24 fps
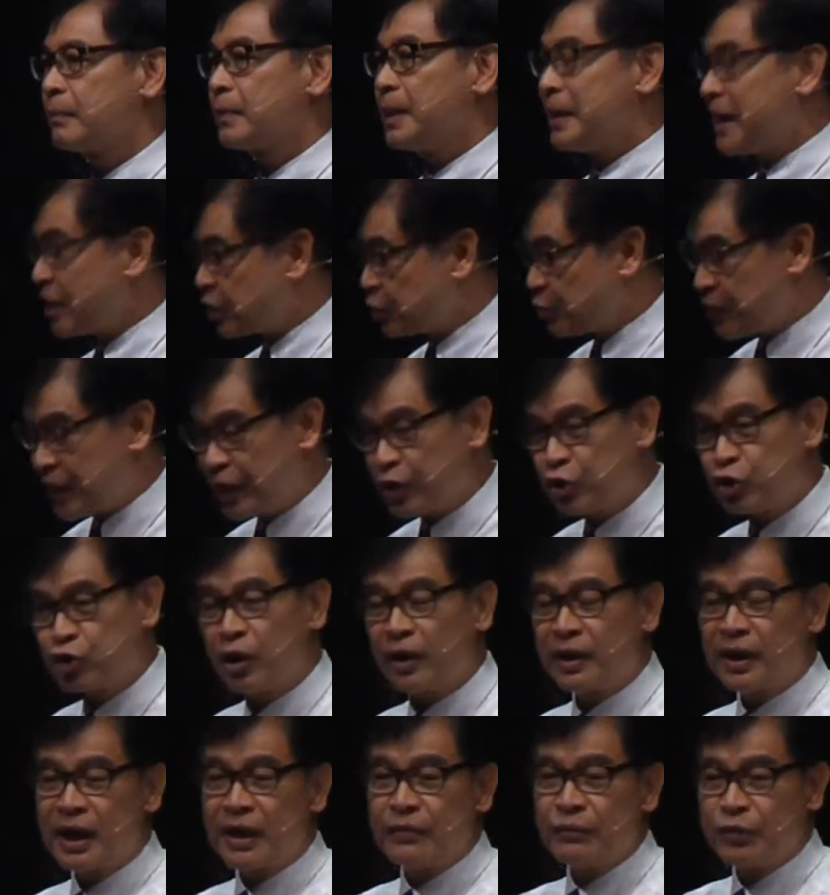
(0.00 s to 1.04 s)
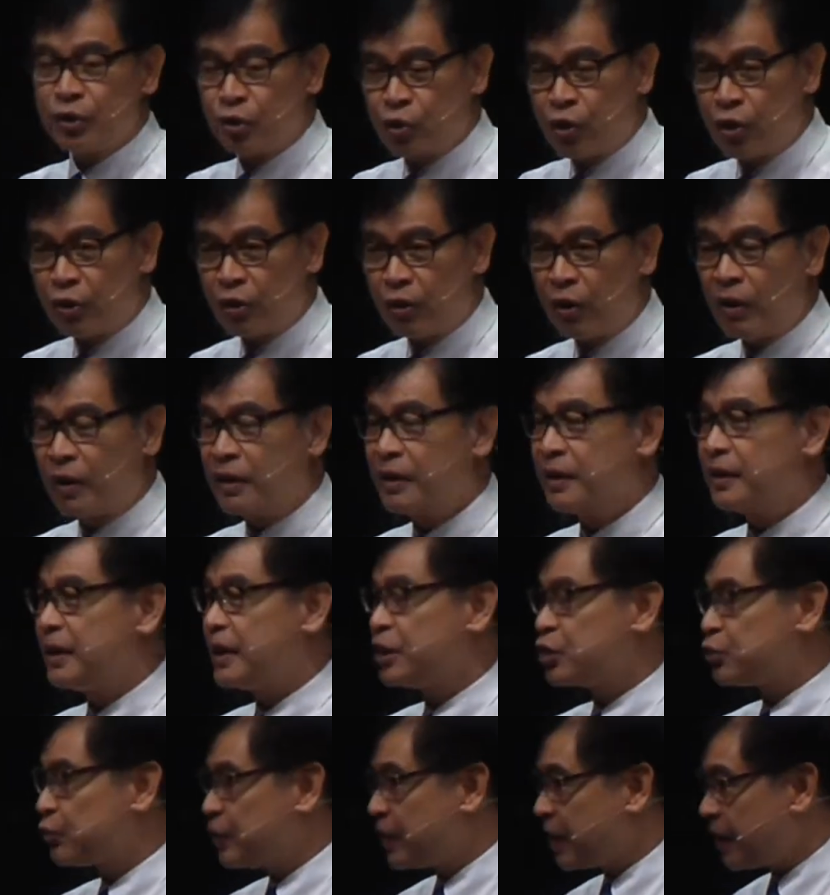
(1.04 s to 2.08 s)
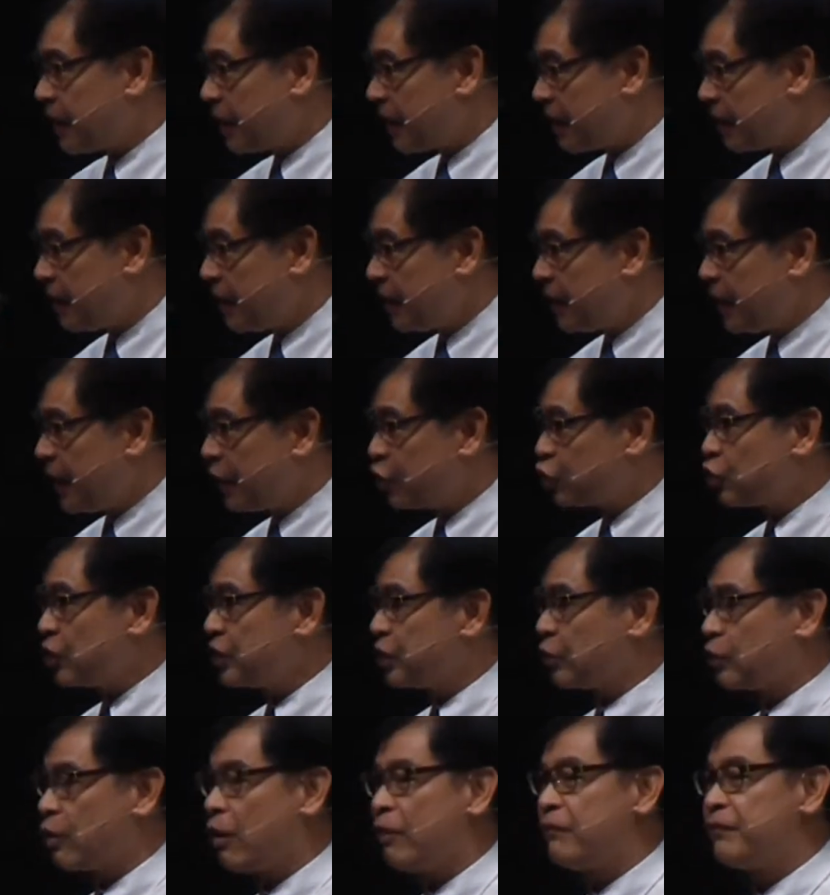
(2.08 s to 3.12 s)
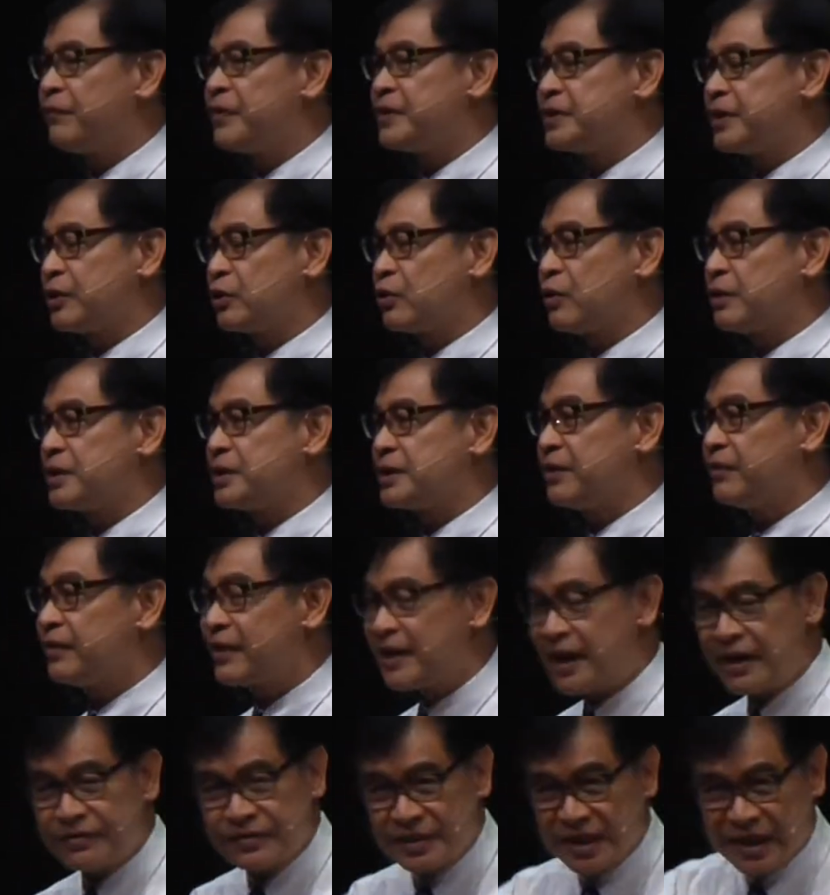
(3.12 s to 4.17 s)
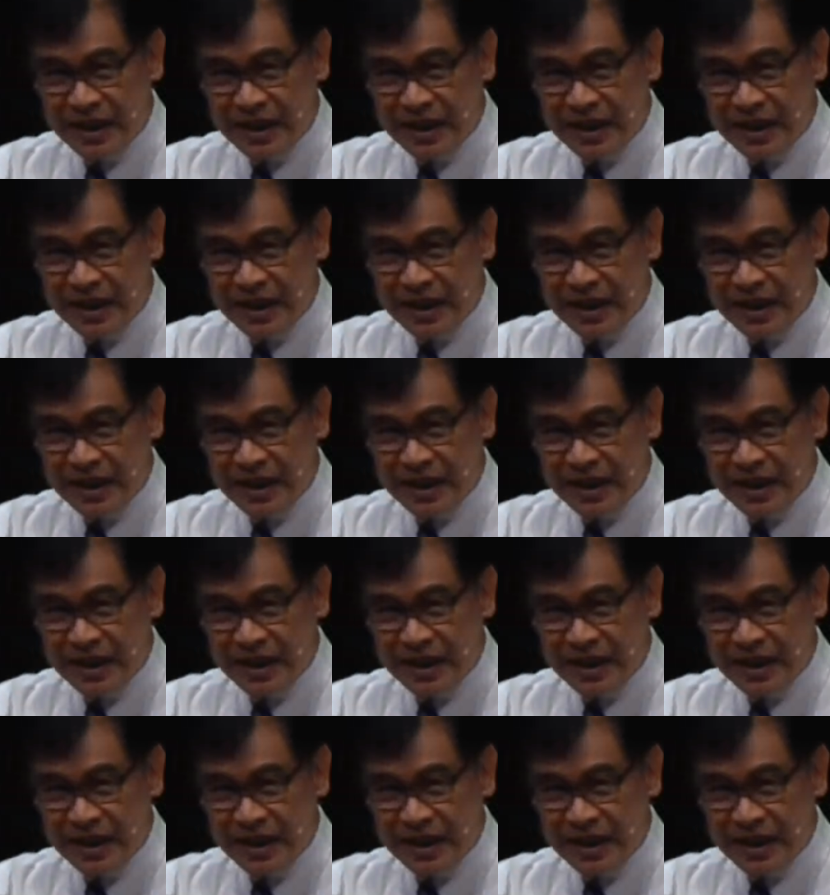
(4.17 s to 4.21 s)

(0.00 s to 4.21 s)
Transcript: Yes, we enjoy life, we go on holidays, we enjoy the comforts that God has given us,